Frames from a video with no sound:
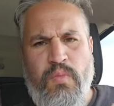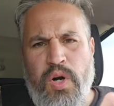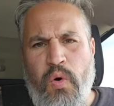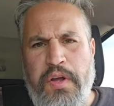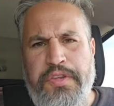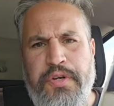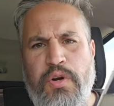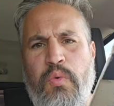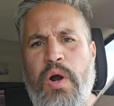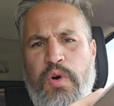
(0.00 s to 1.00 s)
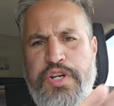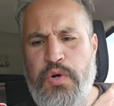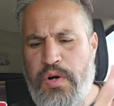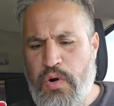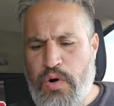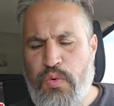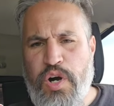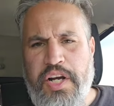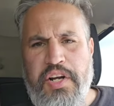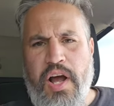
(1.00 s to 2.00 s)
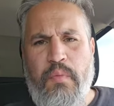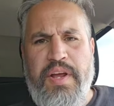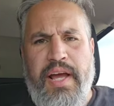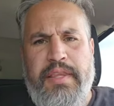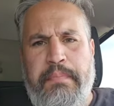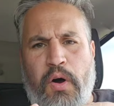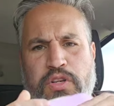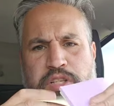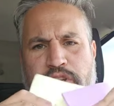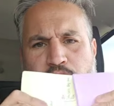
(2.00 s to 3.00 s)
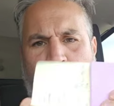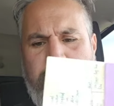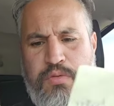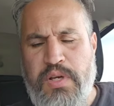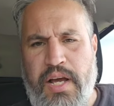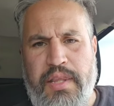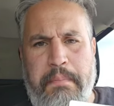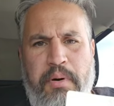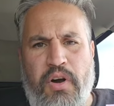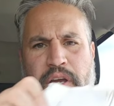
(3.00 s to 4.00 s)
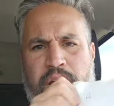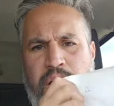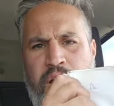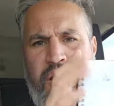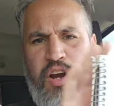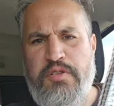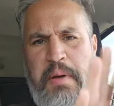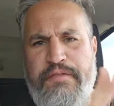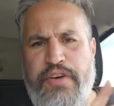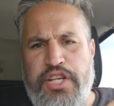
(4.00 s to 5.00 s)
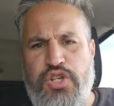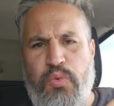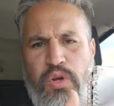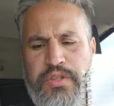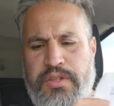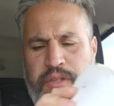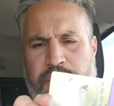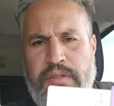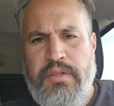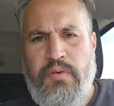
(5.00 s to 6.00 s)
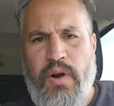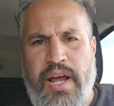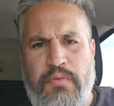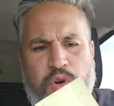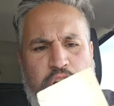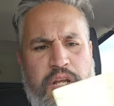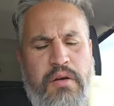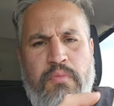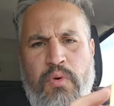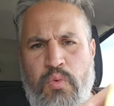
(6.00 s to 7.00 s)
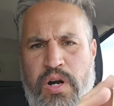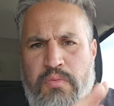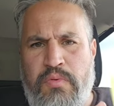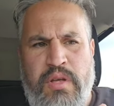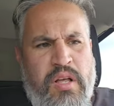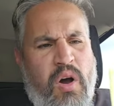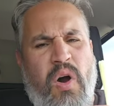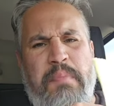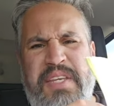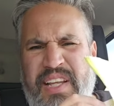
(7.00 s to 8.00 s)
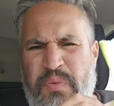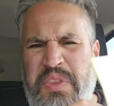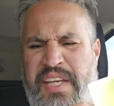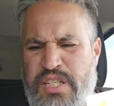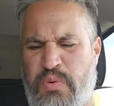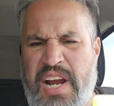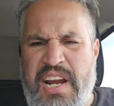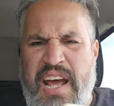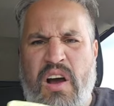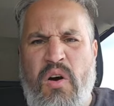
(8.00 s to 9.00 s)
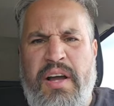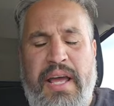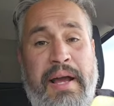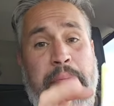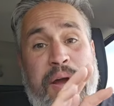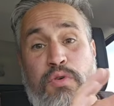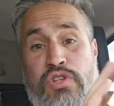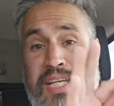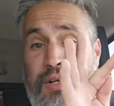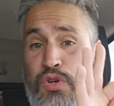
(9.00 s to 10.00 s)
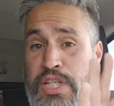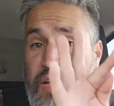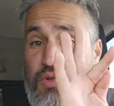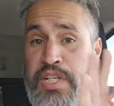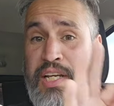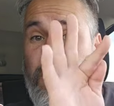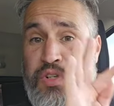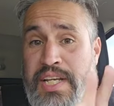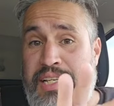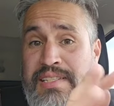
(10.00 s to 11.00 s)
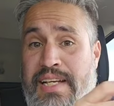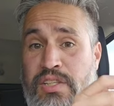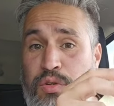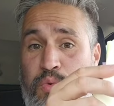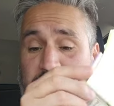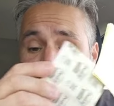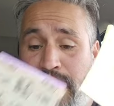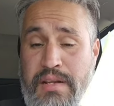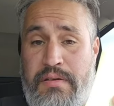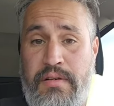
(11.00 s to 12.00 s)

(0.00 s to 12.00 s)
going through what we're doing, what we're working on. We got the post-it notes. We got the book. Here's my visuals, right? I'm dealing with this right now. Okay, I got my routine. Stick to the routine,